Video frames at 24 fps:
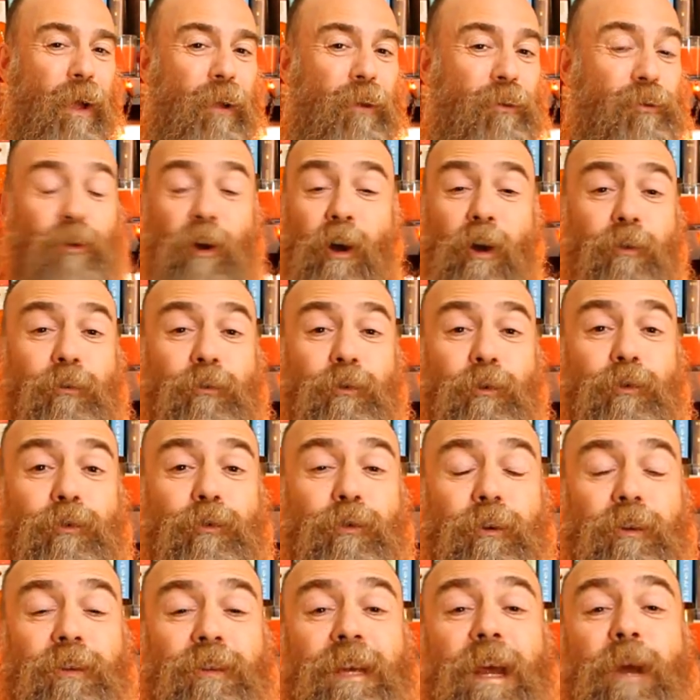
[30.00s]

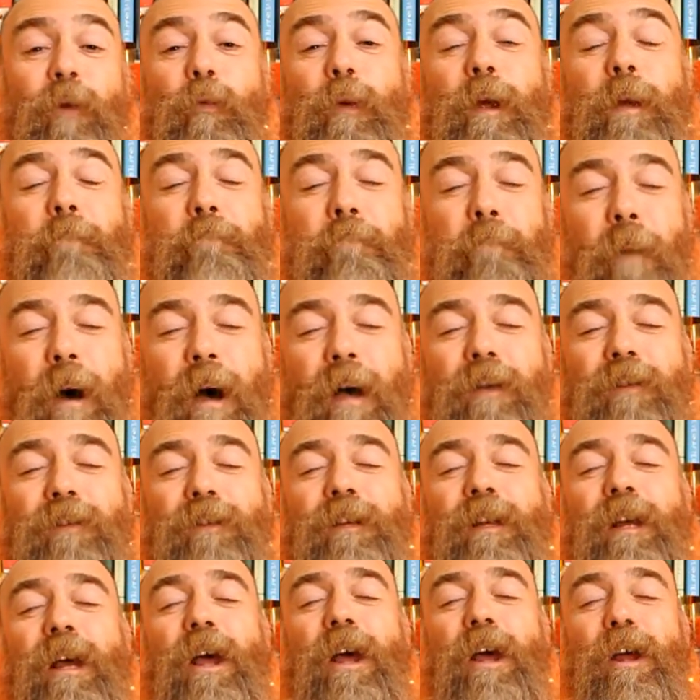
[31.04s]
Zarathustra said we
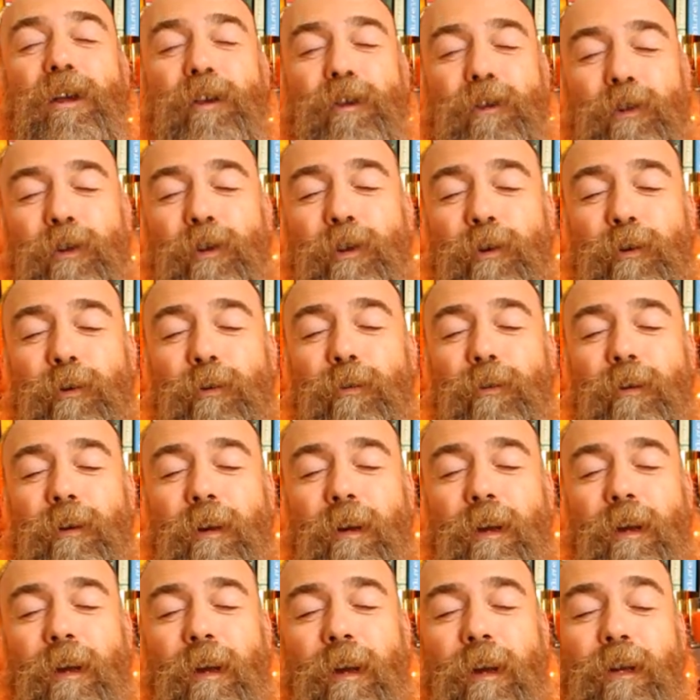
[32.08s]
must do
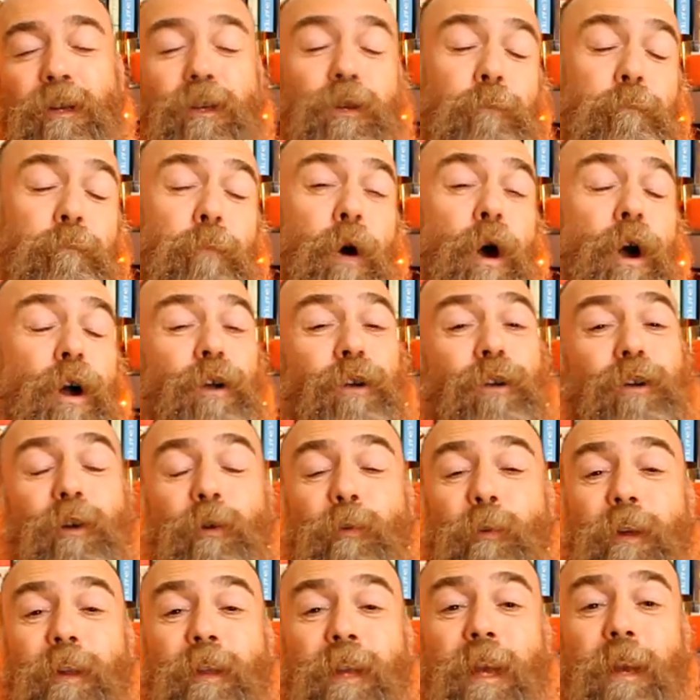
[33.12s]
to partner
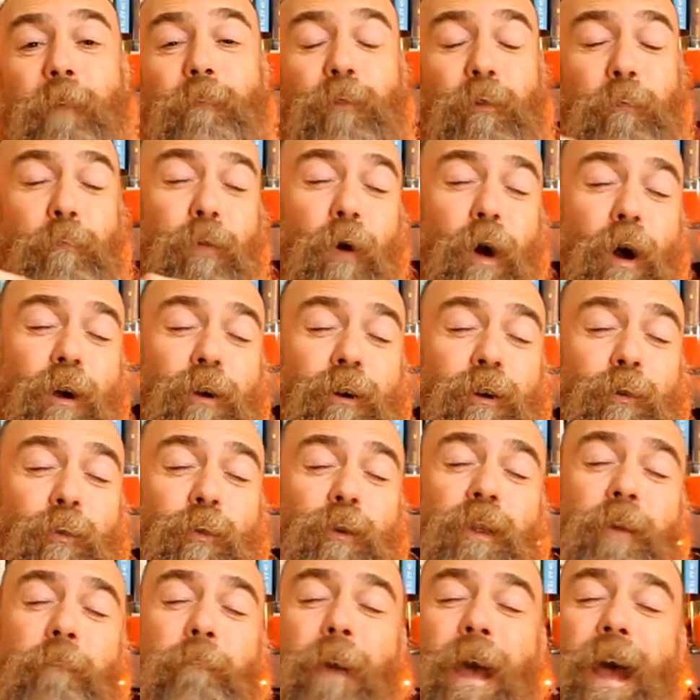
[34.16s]
with him, to partner with
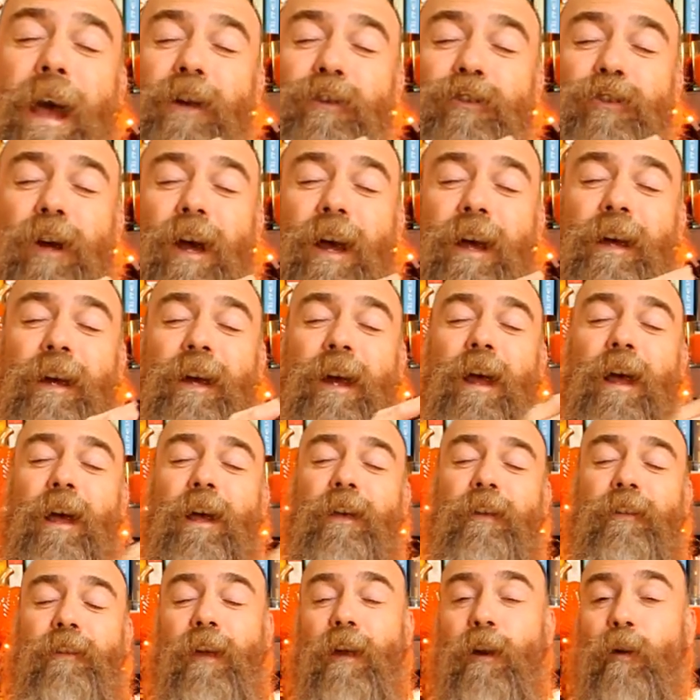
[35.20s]
the Magi
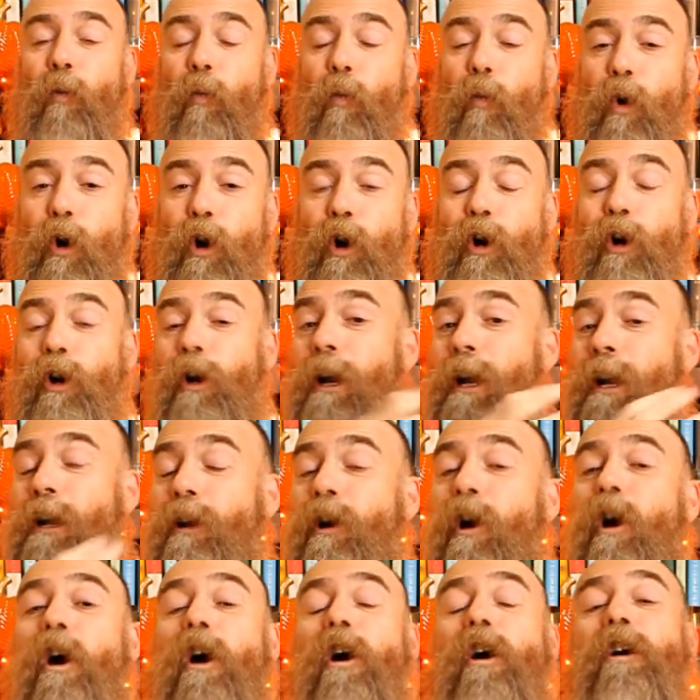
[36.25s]
that were and
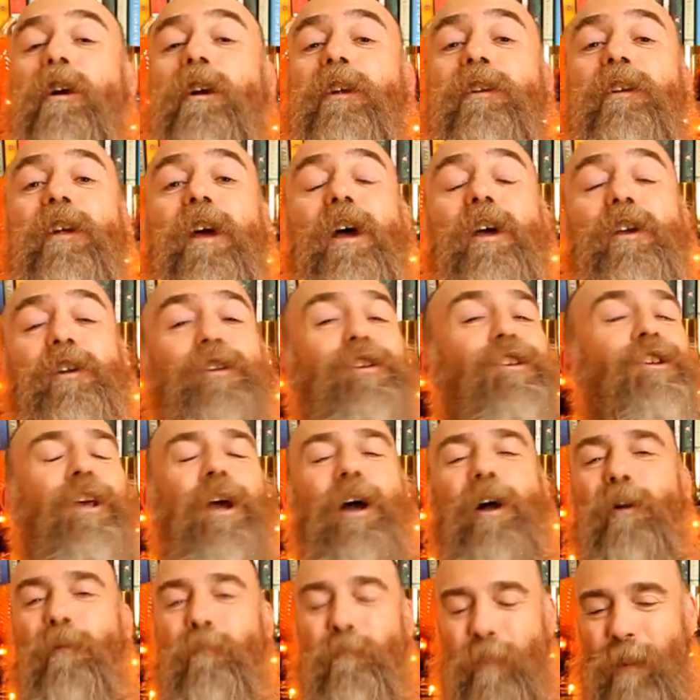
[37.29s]
are and
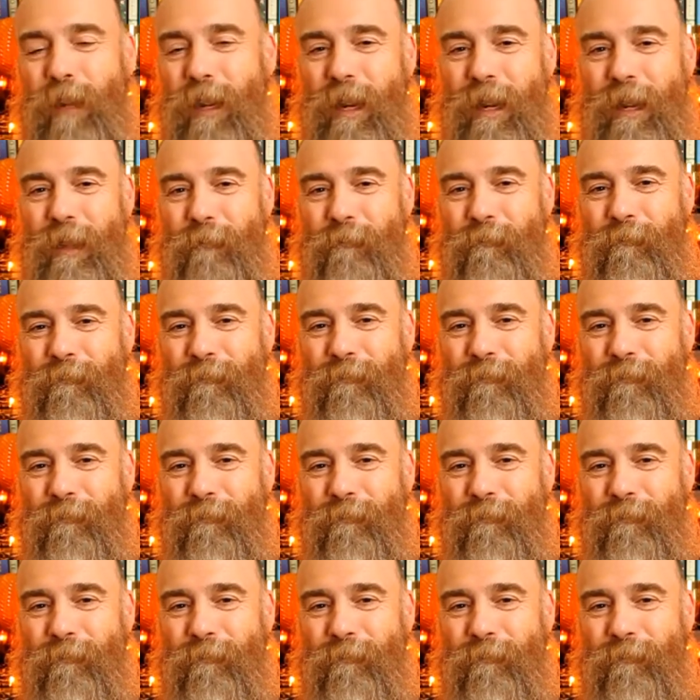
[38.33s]
shall be?